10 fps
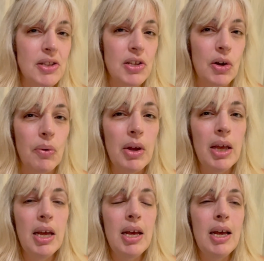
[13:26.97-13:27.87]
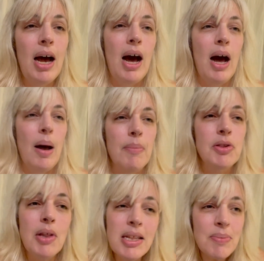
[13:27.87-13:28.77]
So
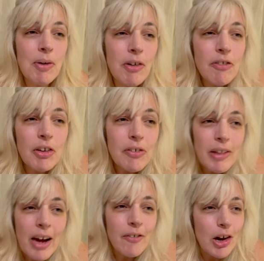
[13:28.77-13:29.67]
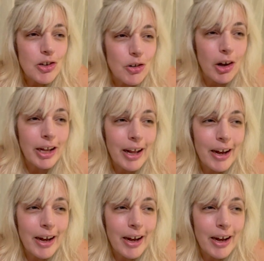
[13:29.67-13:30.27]
that's my review of that restaurant.